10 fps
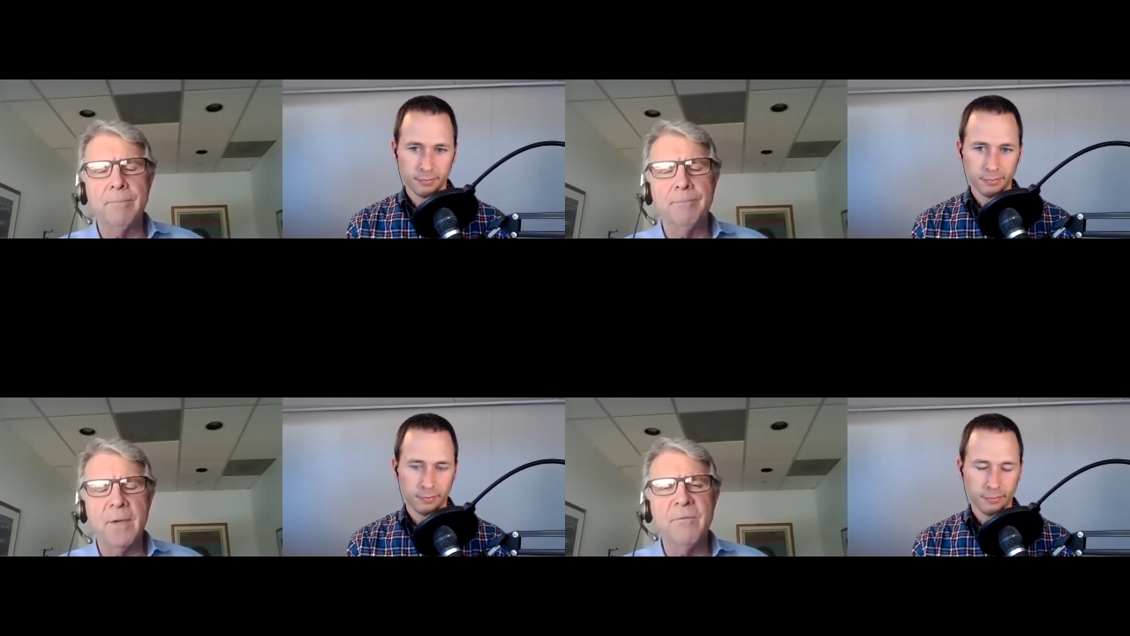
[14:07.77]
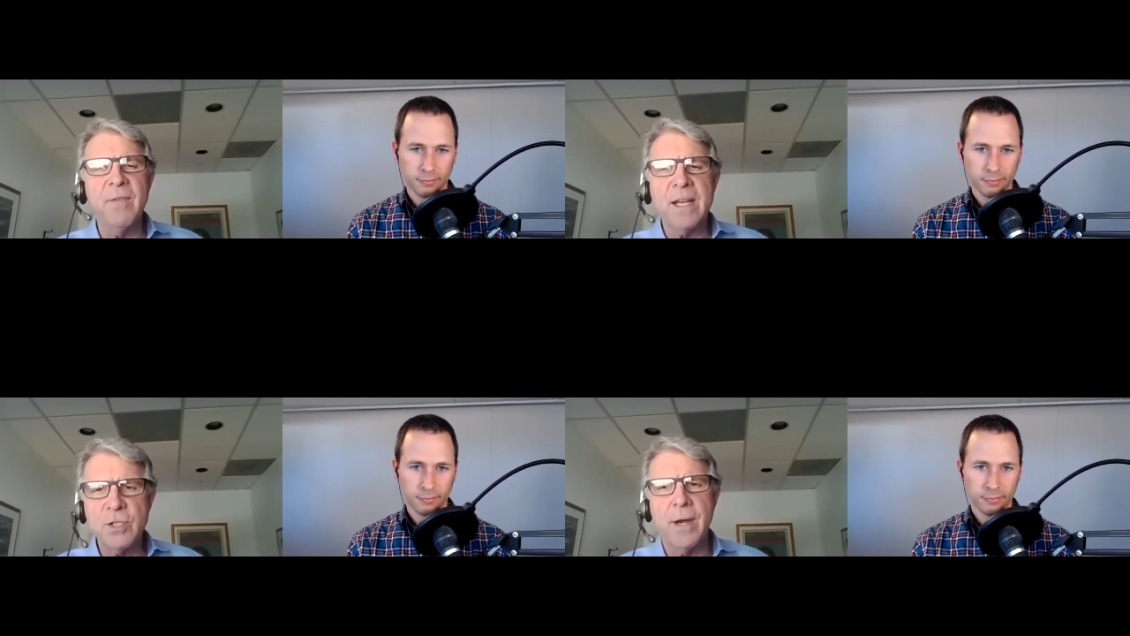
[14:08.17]

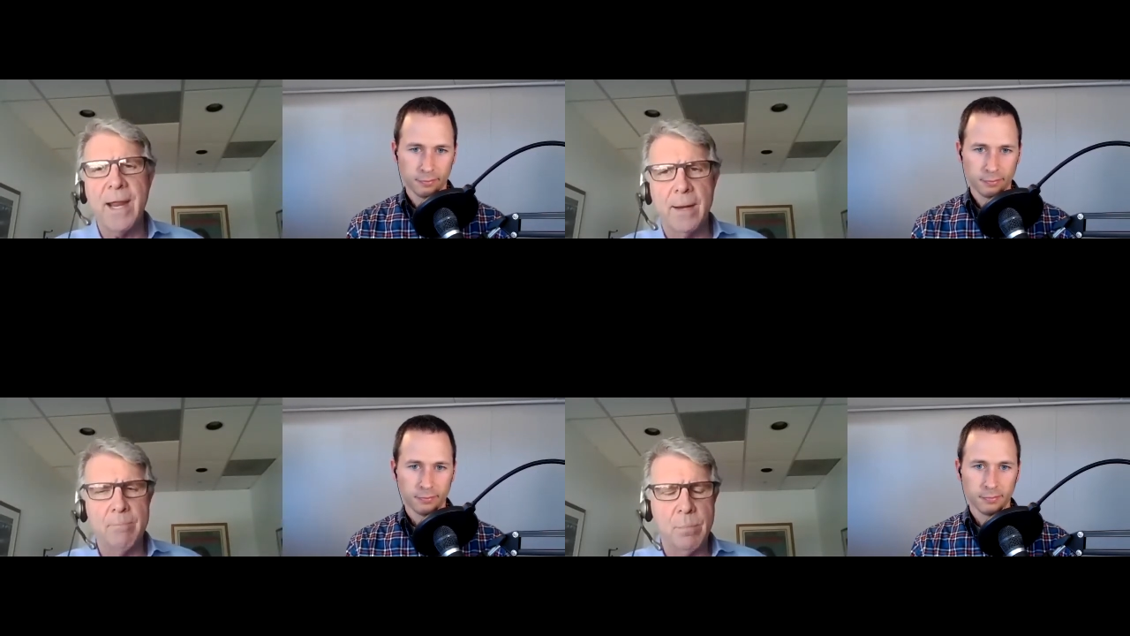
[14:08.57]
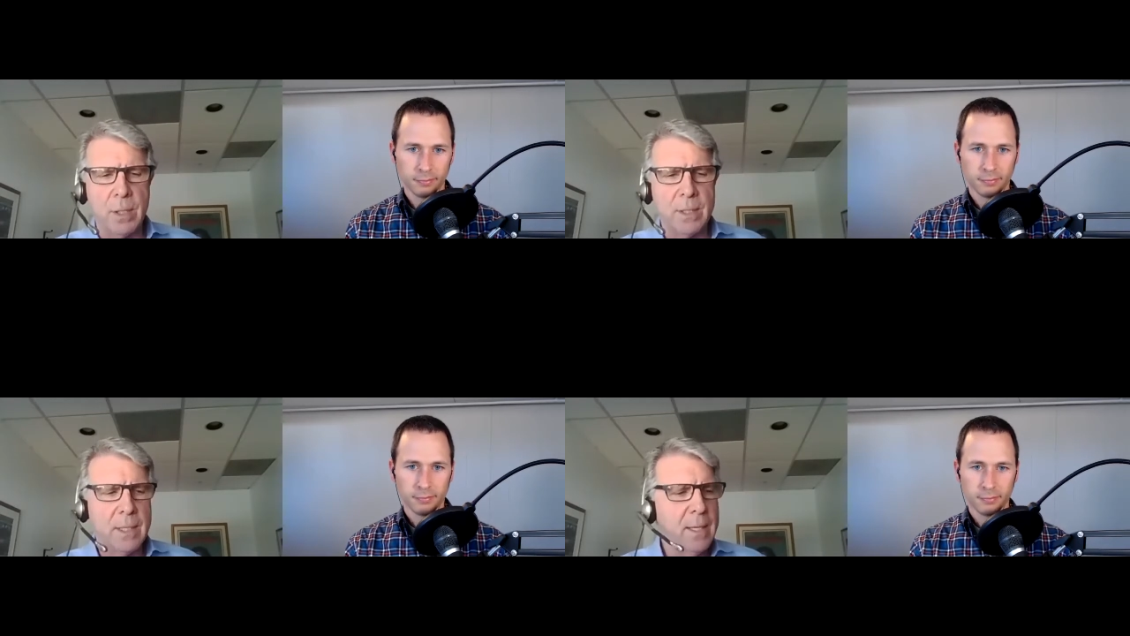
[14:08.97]
Speaker 1: investor handbook,
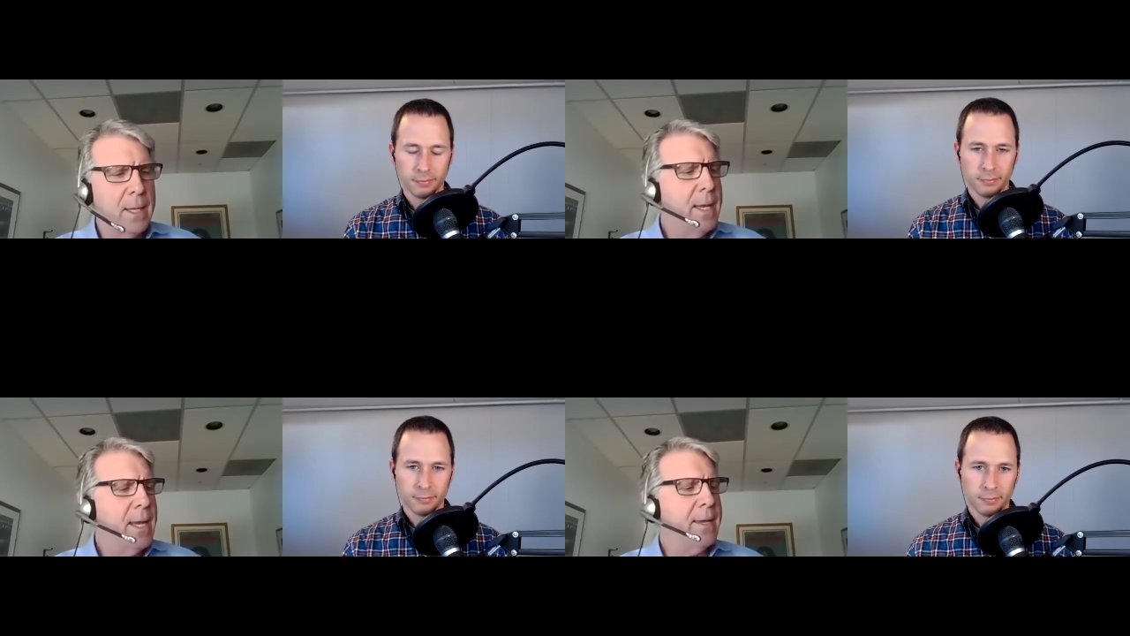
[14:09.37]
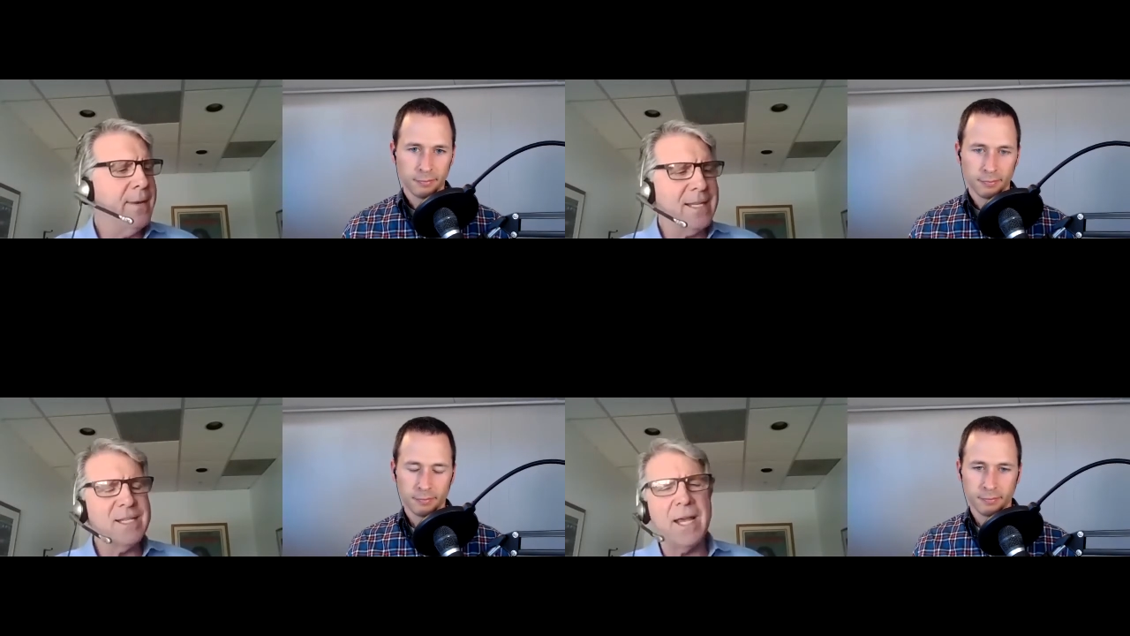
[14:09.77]
and
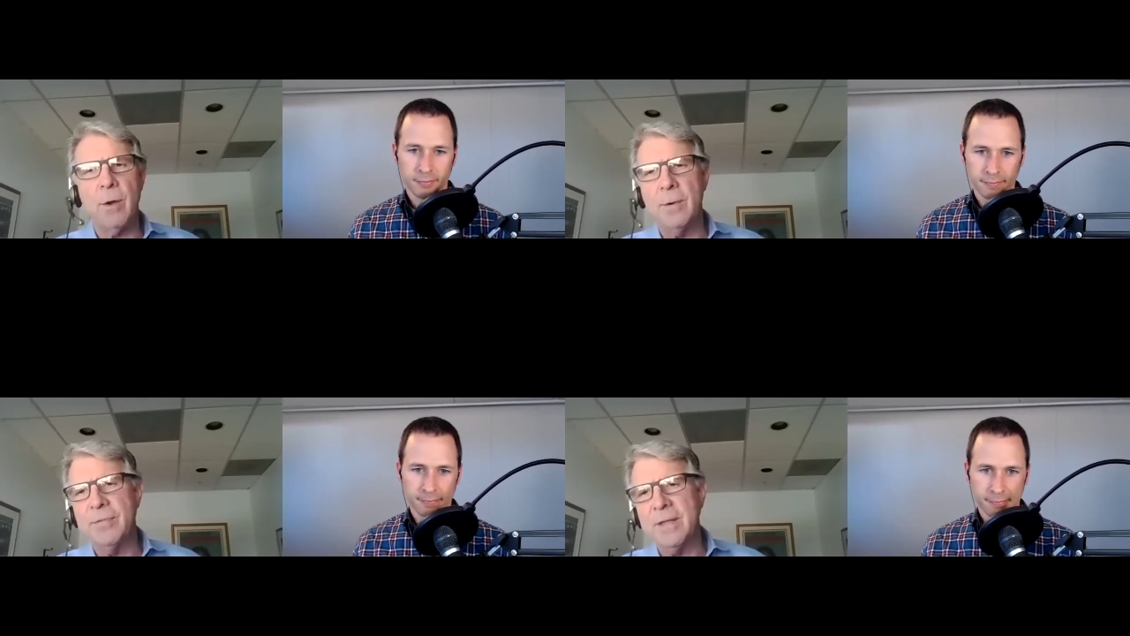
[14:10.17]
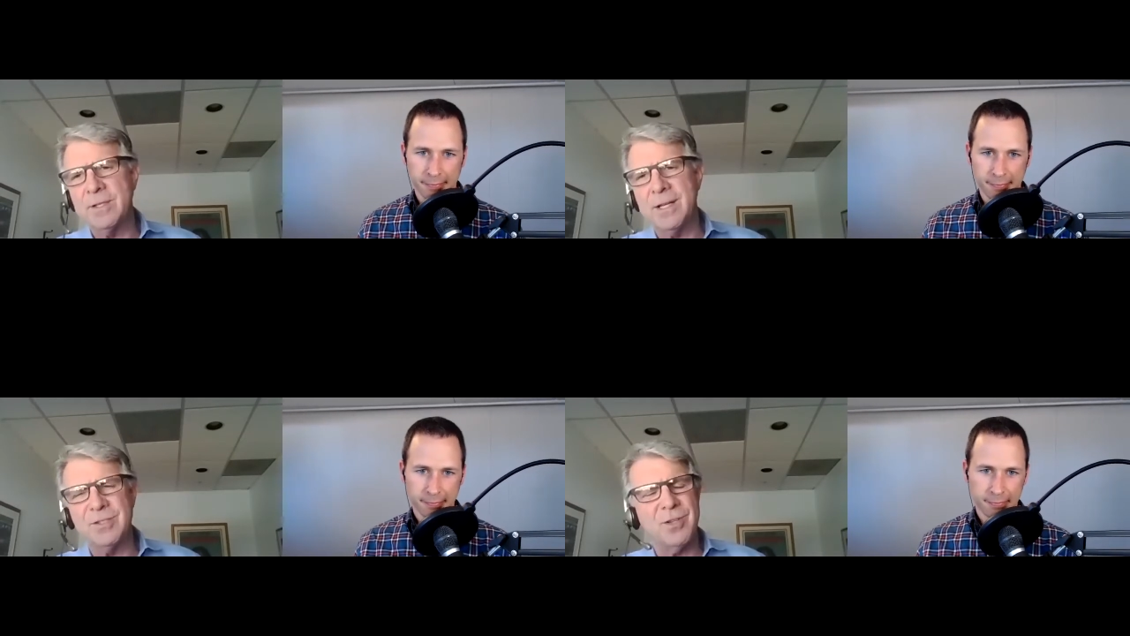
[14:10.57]
that's how things
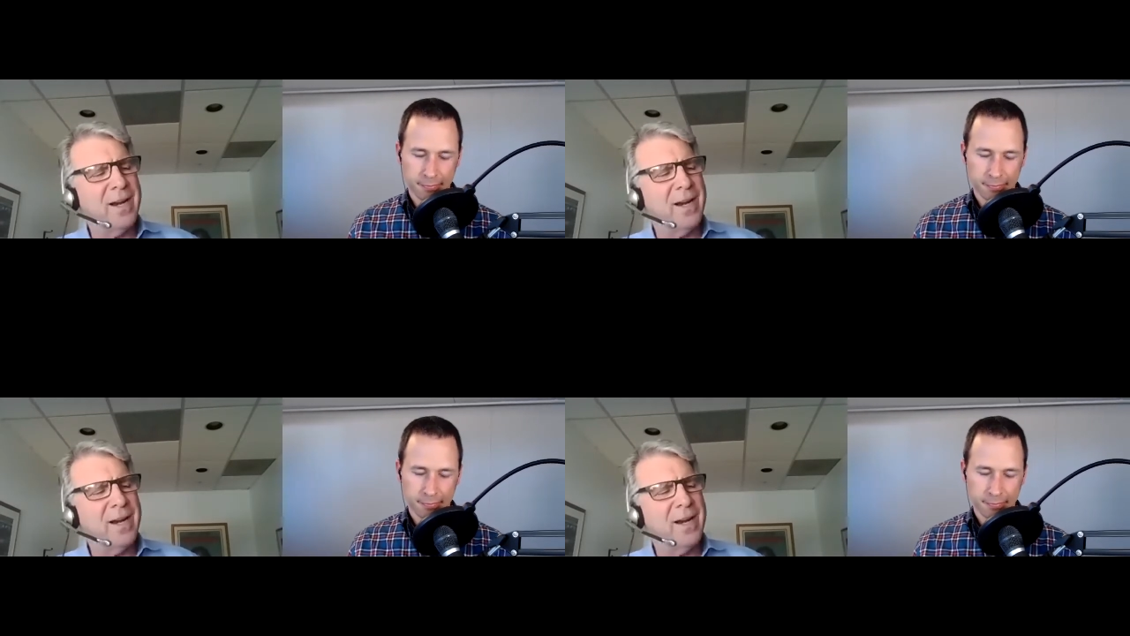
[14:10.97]
got started.